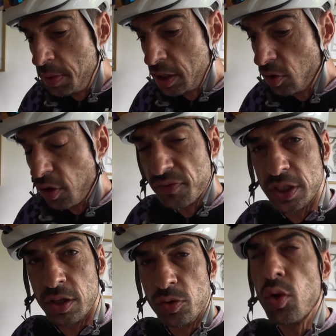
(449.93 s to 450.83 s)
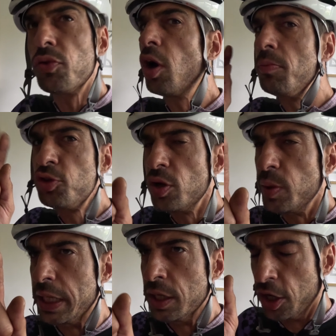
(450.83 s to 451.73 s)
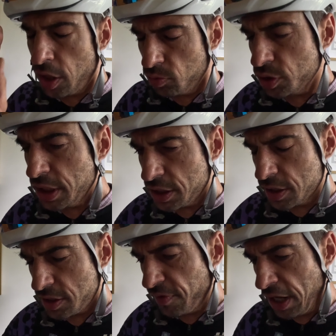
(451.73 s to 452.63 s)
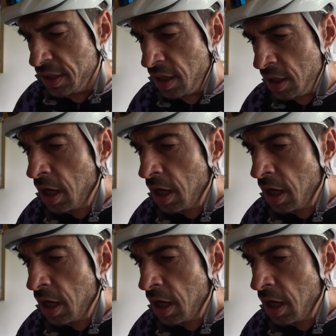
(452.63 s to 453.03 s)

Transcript: I mean, not that I'm doing an ultra distance event,